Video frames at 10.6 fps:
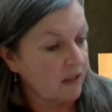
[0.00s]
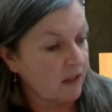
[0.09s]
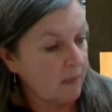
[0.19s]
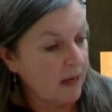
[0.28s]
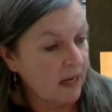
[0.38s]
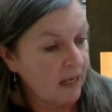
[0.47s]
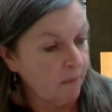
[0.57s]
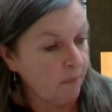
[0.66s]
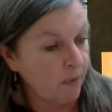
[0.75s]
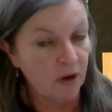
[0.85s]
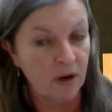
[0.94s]
are some hidden
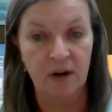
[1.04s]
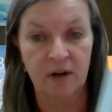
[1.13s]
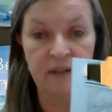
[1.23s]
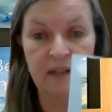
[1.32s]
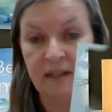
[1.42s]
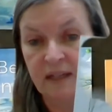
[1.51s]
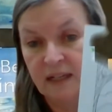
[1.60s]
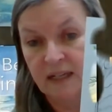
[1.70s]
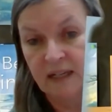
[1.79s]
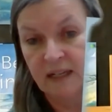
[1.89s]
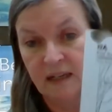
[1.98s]
birds.
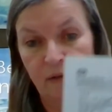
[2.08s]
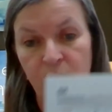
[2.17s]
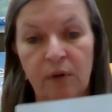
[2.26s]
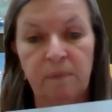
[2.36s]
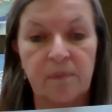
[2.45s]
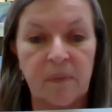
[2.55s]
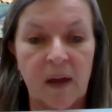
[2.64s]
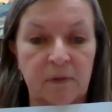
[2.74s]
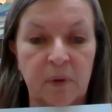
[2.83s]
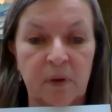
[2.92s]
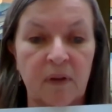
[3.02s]
Oop, I
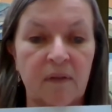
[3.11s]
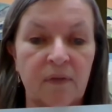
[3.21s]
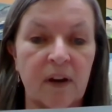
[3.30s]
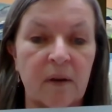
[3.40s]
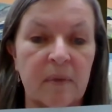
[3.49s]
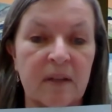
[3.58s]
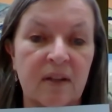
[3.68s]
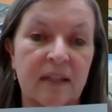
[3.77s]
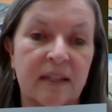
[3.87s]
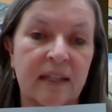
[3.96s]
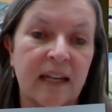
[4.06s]
put it right in front of me so you
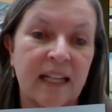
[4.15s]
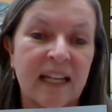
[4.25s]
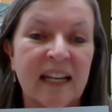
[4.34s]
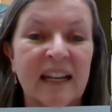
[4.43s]
can see it.